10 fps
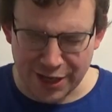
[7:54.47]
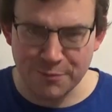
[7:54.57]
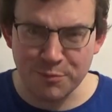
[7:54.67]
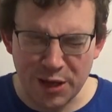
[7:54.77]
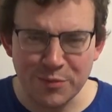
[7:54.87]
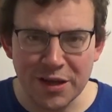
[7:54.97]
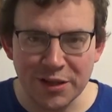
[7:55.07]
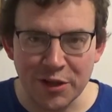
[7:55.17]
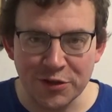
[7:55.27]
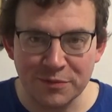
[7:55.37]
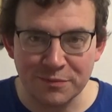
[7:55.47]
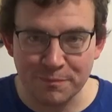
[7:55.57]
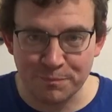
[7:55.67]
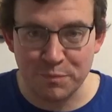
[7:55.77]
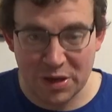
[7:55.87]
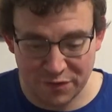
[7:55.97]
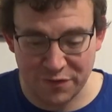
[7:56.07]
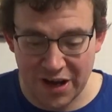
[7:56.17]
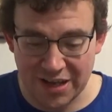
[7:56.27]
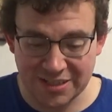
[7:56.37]
it might be a little bit
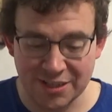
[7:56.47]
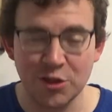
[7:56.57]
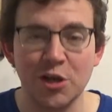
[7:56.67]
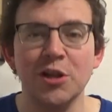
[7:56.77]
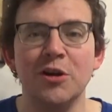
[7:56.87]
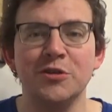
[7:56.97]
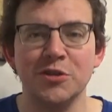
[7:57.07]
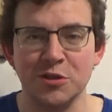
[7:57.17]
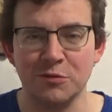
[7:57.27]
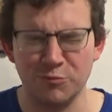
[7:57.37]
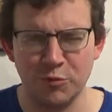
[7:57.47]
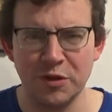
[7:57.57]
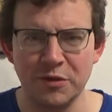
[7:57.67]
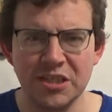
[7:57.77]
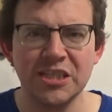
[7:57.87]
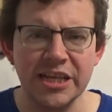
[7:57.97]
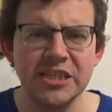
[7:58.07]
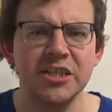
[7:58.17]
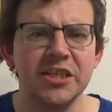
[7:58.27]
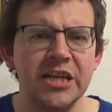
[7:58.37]
fast and the claw doesn't, well the
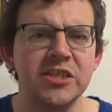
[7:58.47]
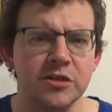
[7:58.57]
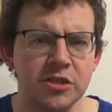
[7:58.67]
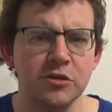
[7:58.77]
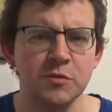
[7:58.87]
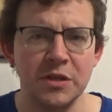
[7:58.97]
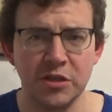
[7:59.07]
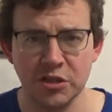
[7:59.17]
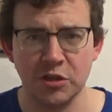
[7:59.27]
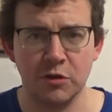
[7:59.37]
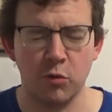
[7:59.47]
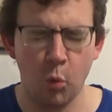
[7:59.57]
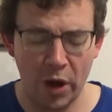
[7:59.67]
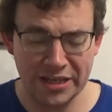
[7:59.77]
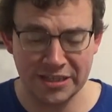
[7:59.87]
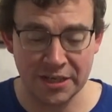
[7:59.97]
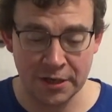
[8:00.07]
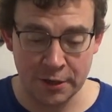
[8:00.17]
slicer dicer, excuse me, doesn't quite